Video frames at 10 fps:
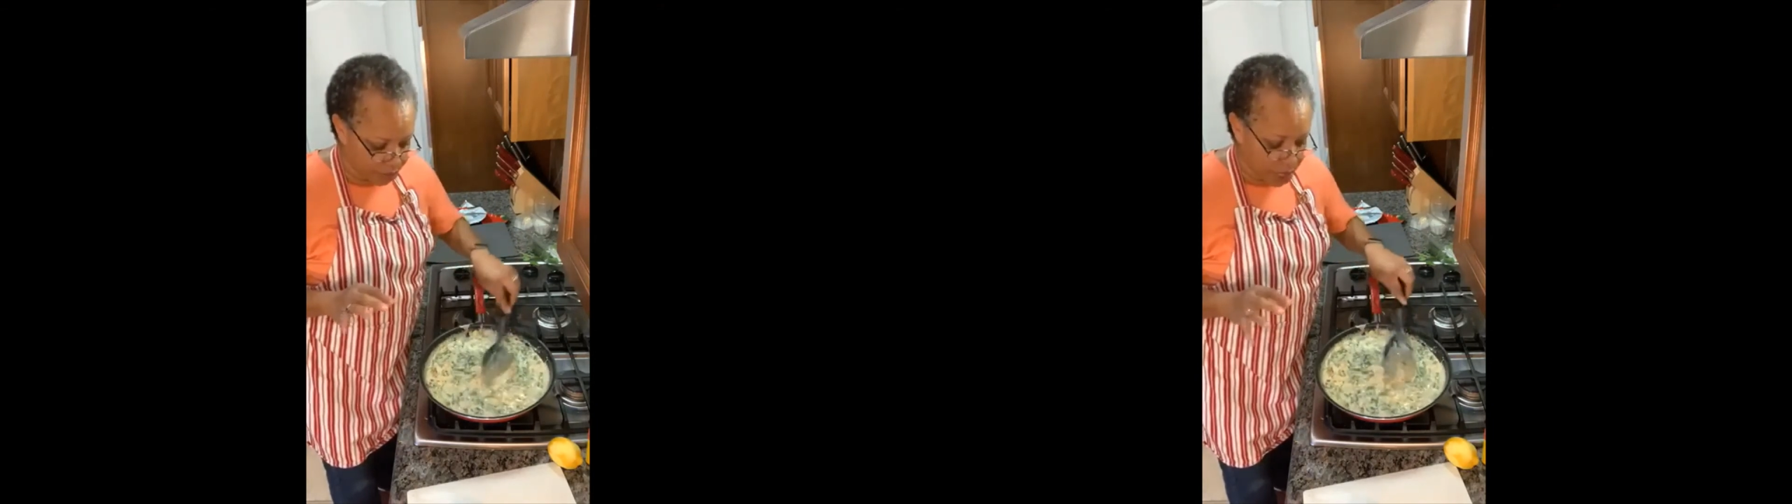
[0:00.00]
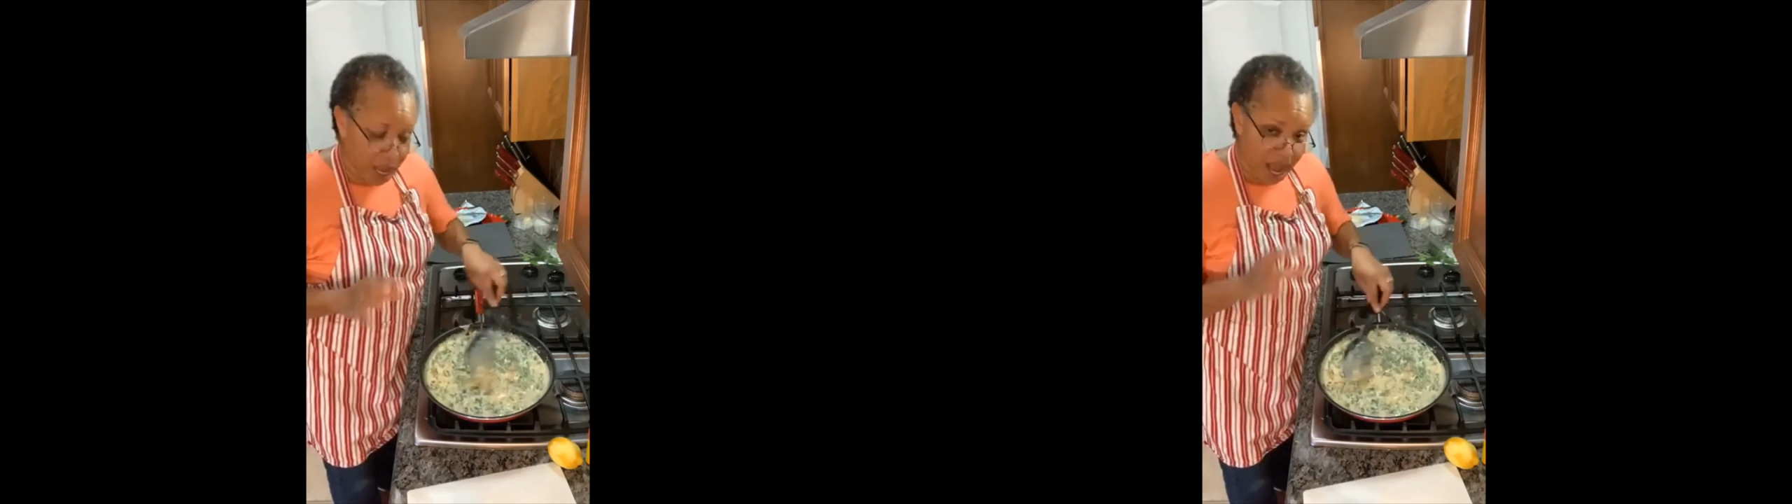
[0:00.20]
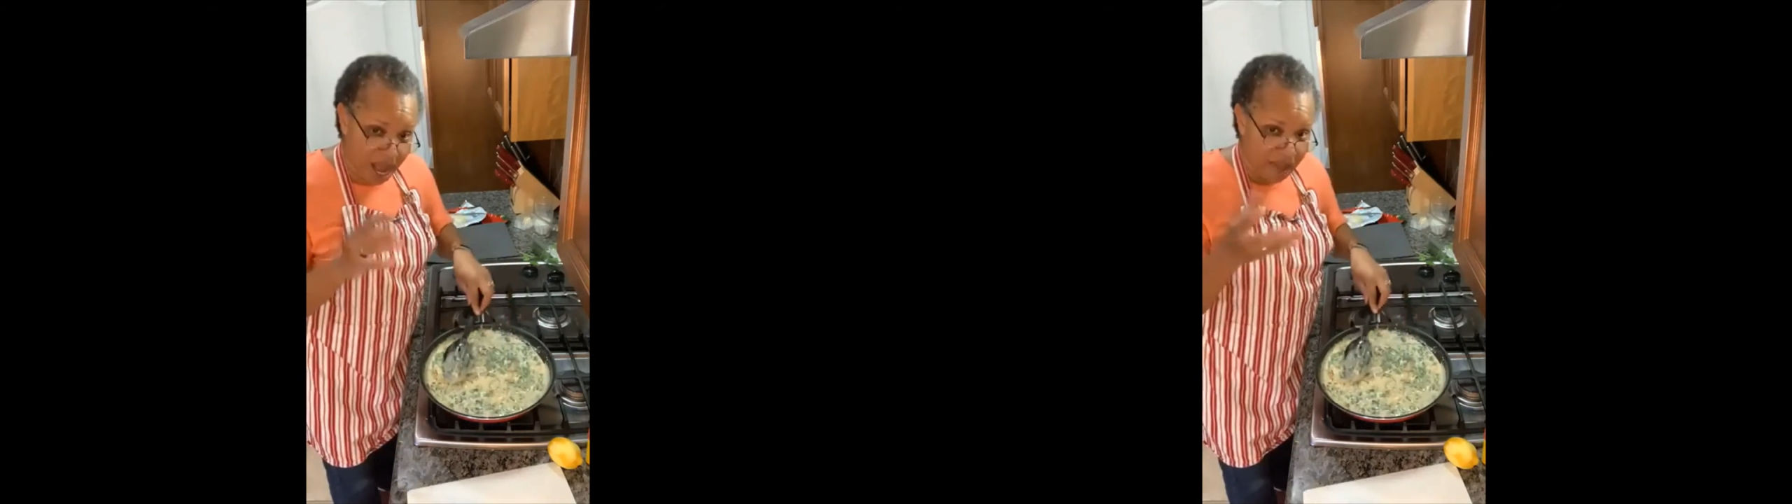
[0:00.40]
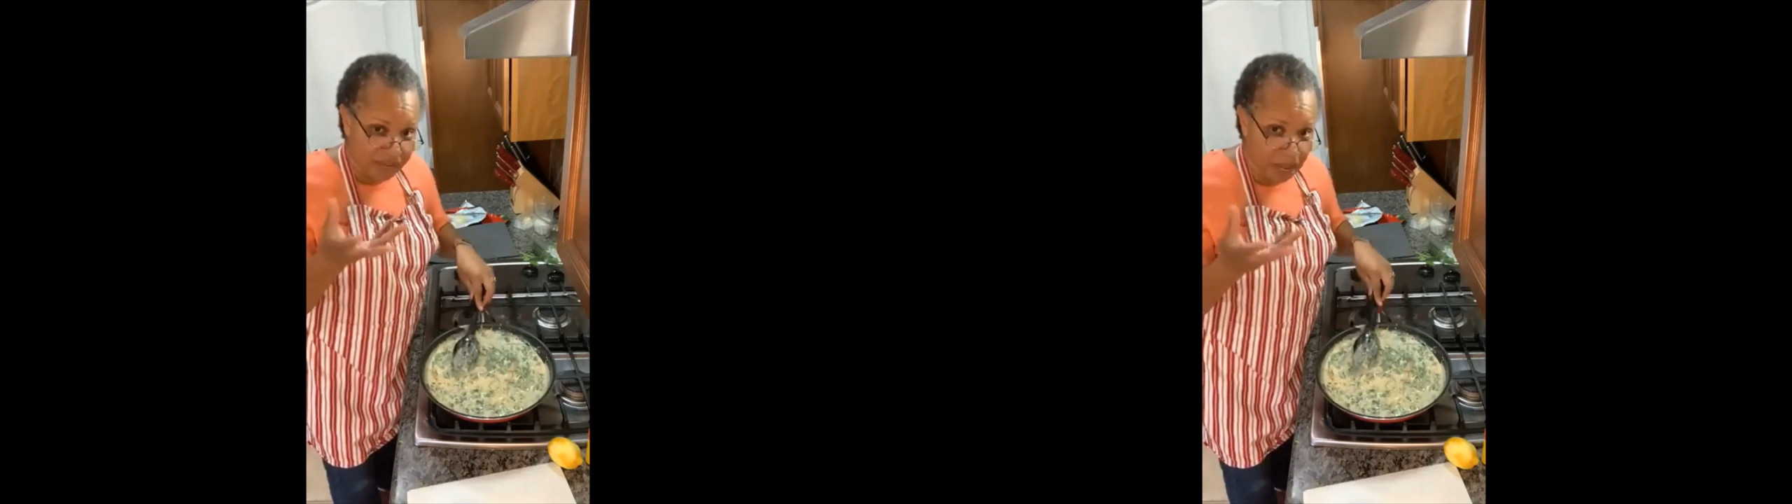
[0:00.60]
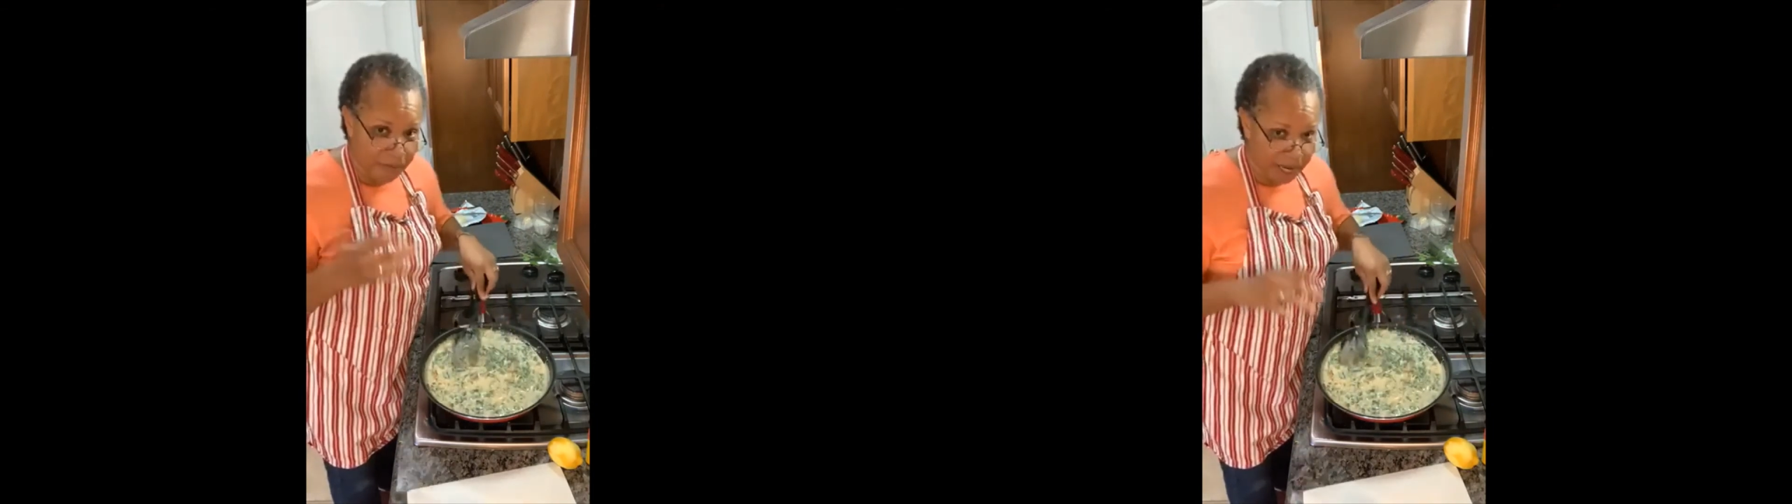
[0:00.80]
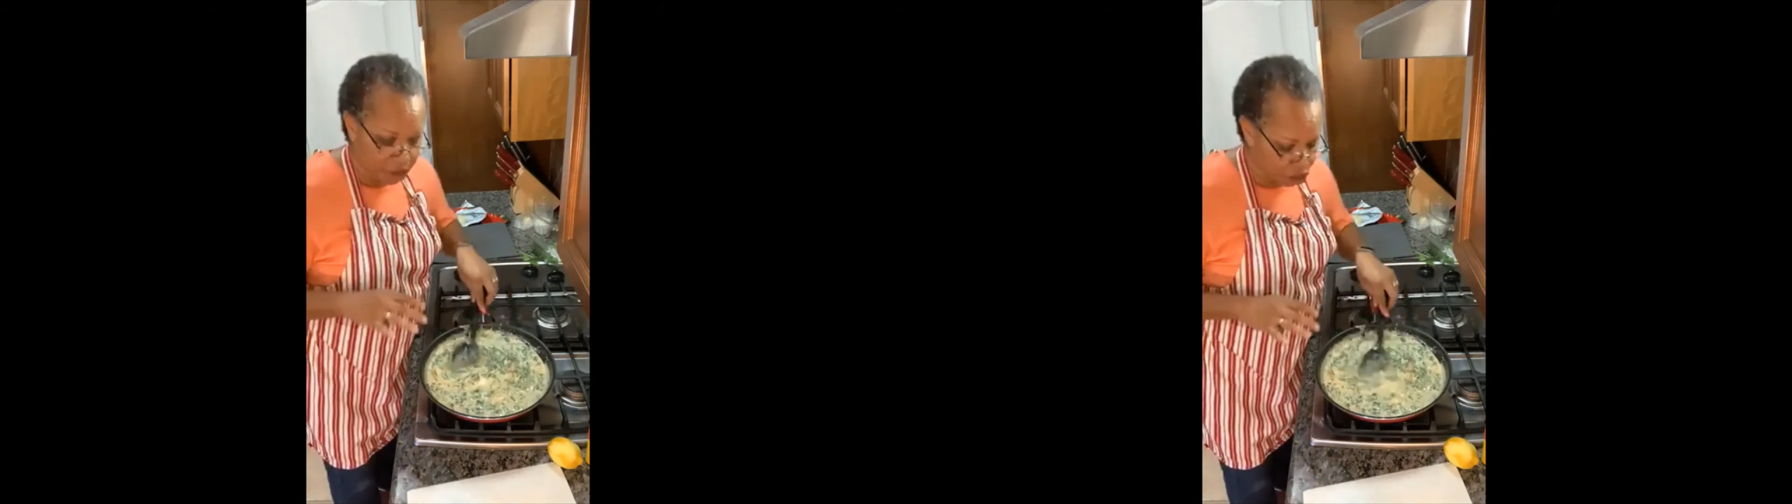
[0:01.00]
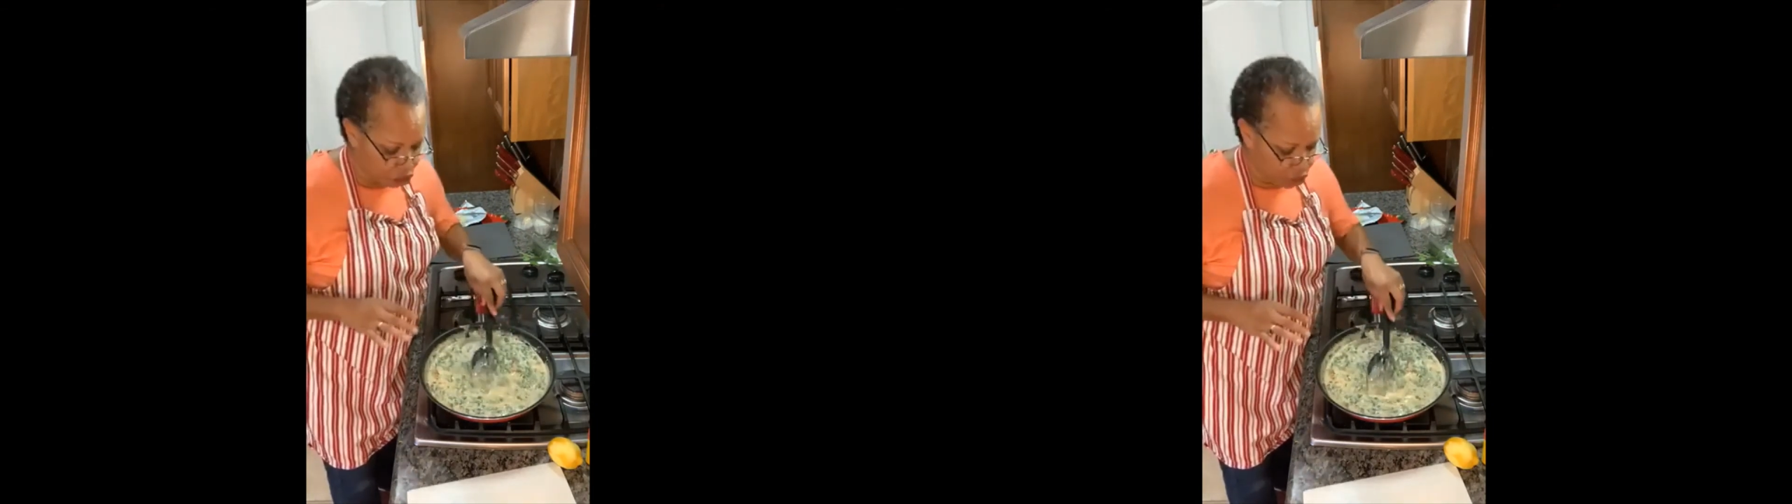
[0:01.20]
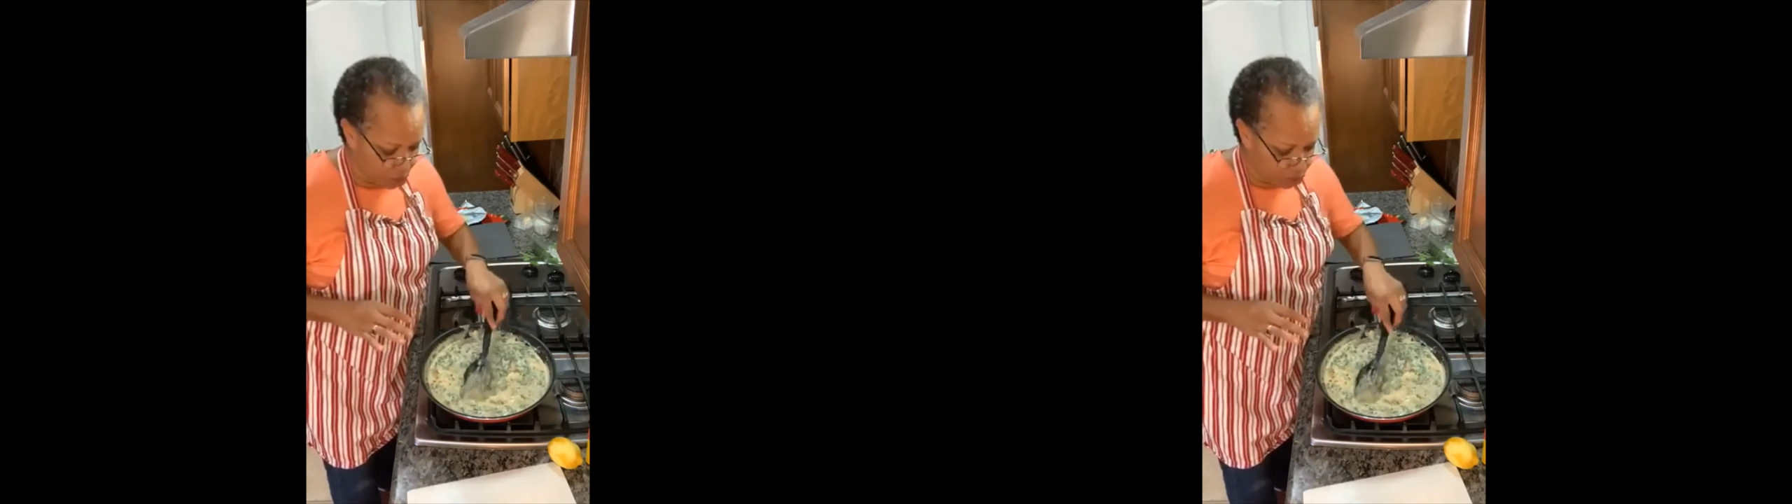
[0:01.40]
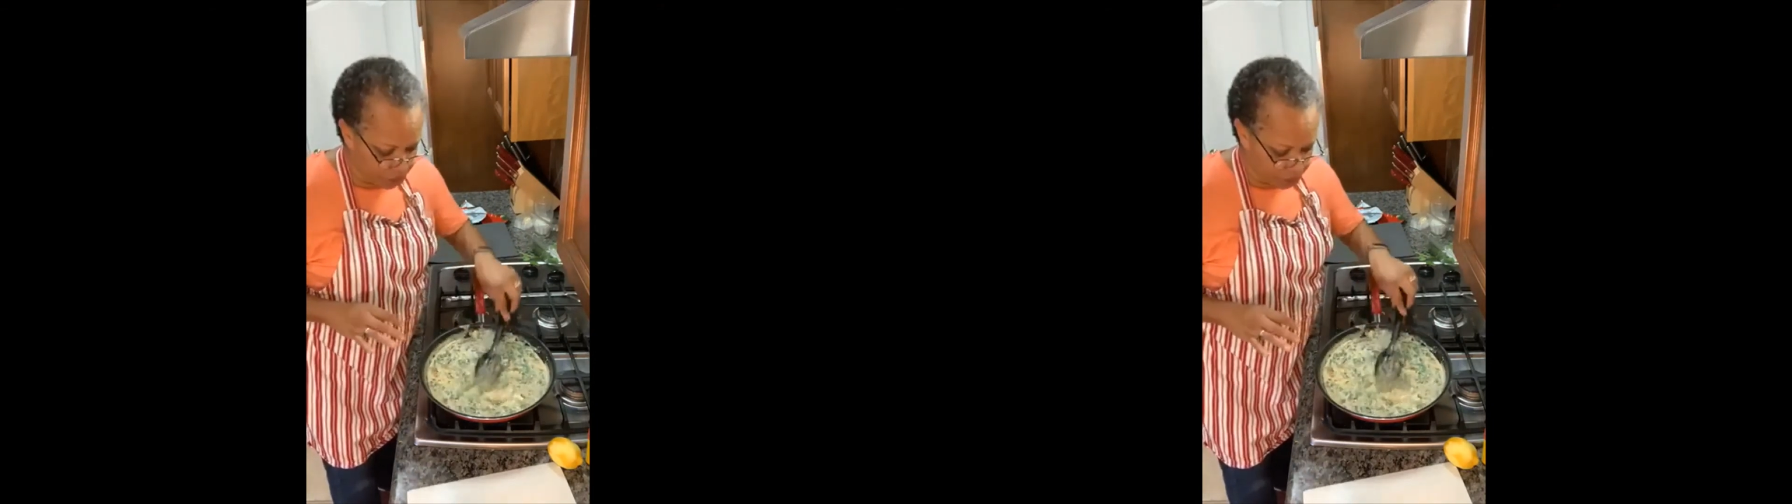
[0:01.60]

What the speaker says: I'll have to come back and show you that recipe